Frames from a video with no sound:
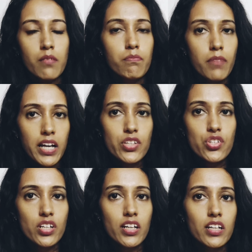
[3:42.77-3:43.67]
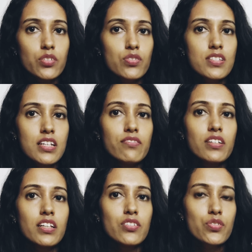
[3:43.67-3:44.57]
My child took 7
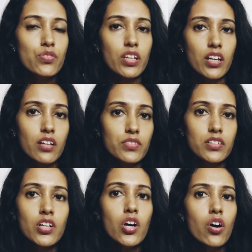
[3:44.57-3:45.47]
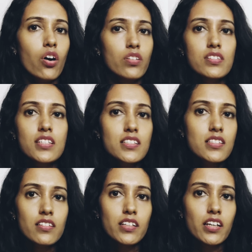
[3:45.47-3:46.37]
days to recover. On the
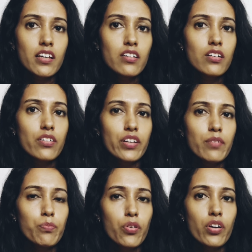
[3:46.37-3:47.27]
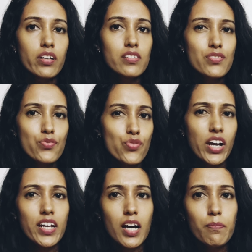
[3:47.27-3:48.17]
6th day, her red boils
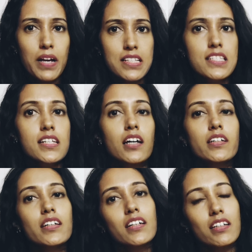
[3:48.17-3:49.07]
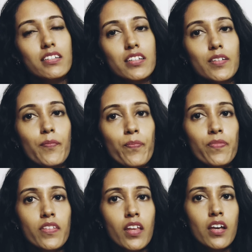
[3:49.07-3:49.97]
dried up and started clearing.
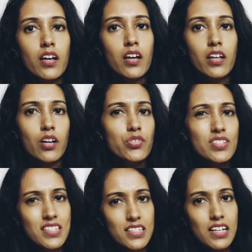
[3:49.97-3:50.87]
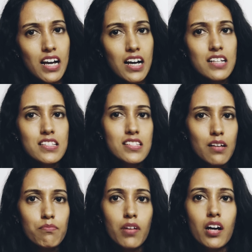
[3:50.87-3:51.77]
Now she still has
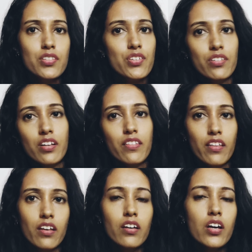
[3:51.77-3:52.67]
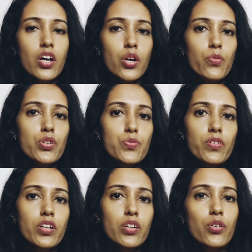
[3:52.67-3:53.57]
some marks here and there, which
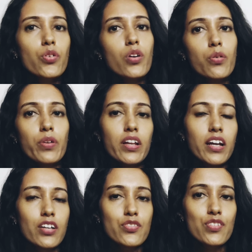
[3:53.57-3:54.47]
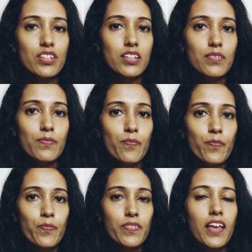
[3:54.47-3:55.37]
will go away naturally.
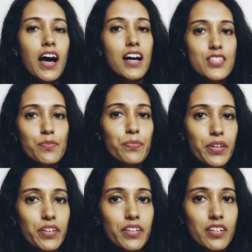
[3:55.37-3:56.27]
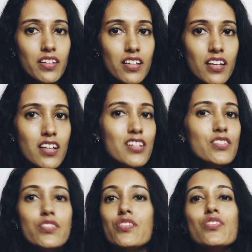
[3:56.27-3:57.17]
As a parent,
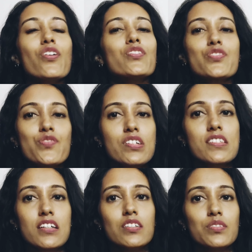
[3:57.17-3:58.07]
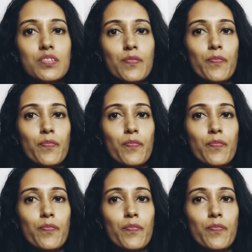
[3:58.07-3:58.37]
do not stress out.